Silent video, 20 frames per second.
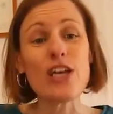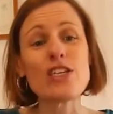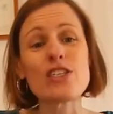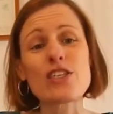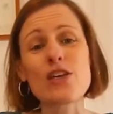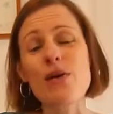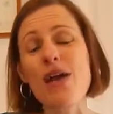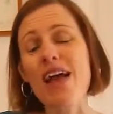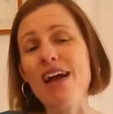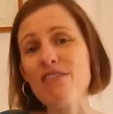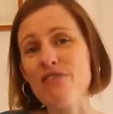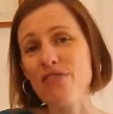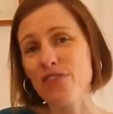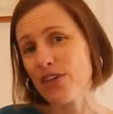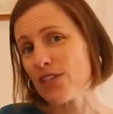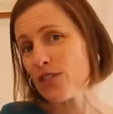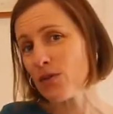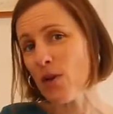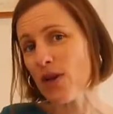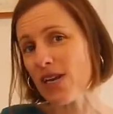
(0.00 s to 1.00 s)
So our
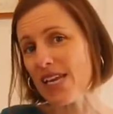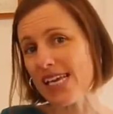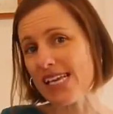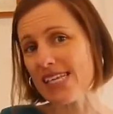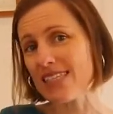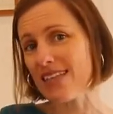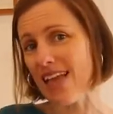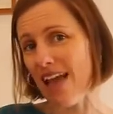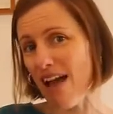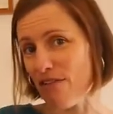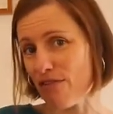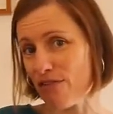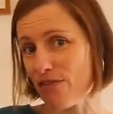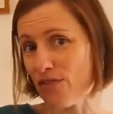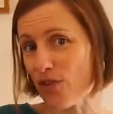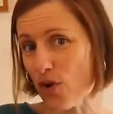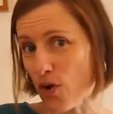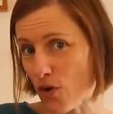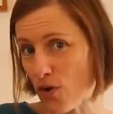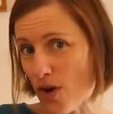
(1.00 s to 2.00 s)
first one is our
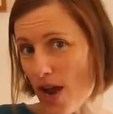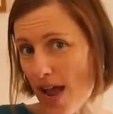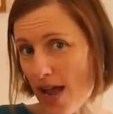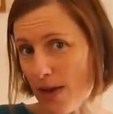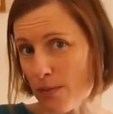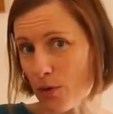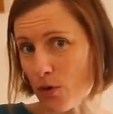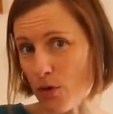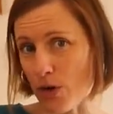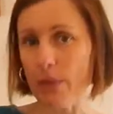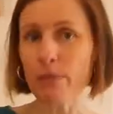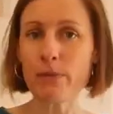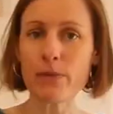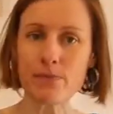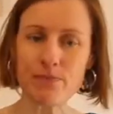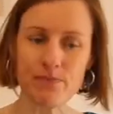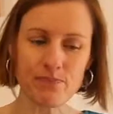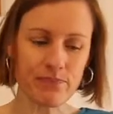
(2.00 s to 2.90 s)
forearm grip.